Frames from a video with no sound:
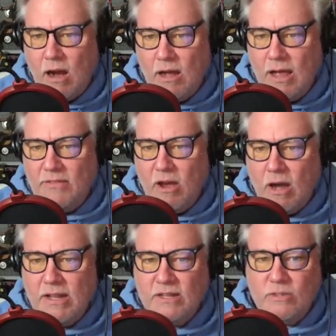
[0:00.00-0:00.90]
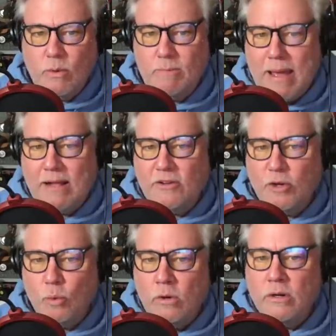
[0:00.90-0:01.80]
And the audience and went back on
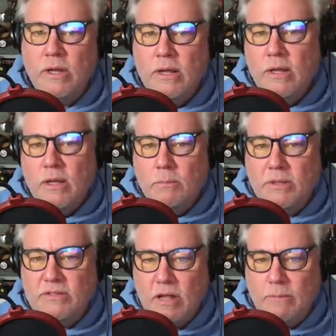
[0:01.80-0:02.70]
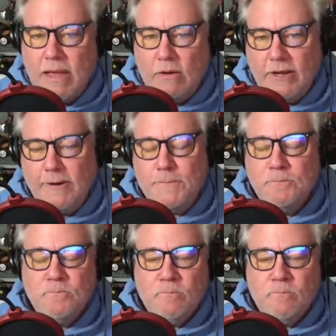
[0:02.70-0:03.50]
your word. Please help me out here.